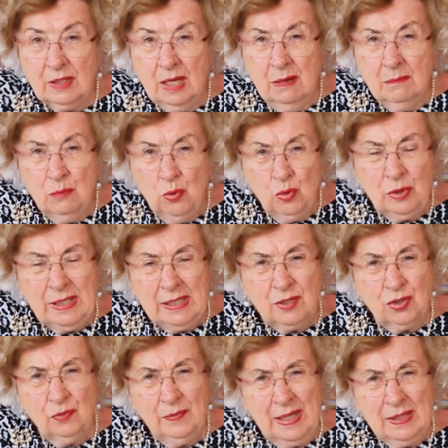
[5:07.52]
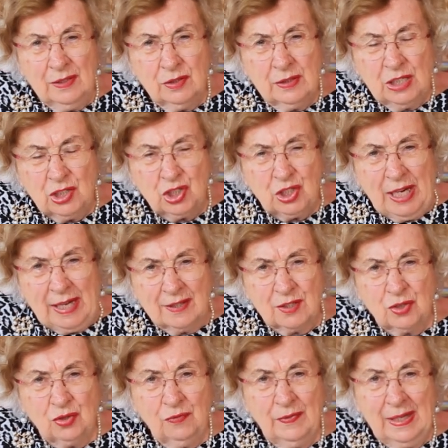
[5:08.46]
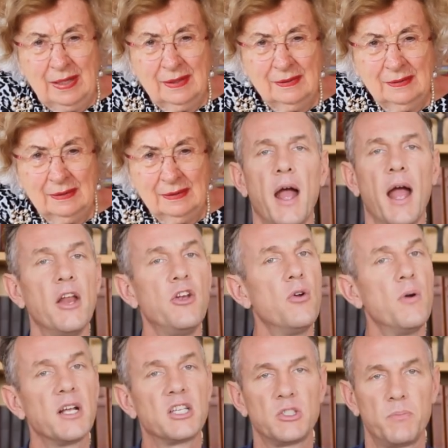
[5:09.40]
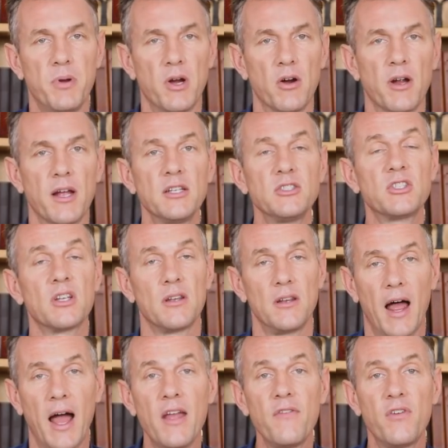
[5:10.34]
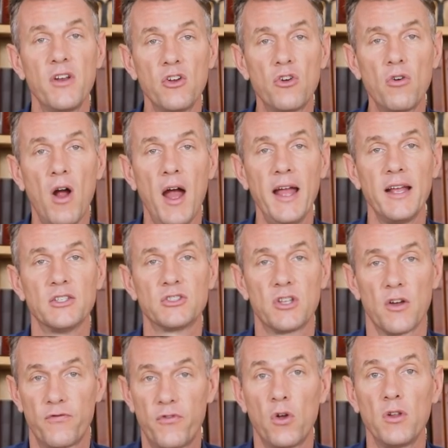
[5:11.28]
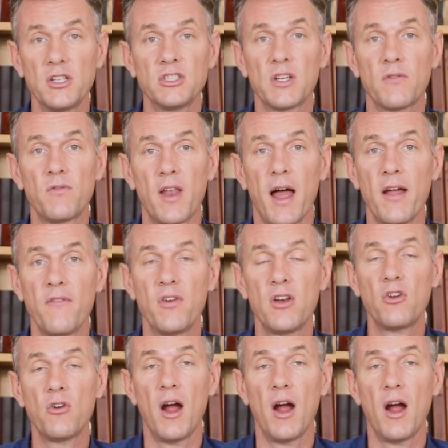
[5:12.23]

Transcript: Ermutigt zu werden, gestärkt zu werden. And to experience life in Christ, the fullness of life in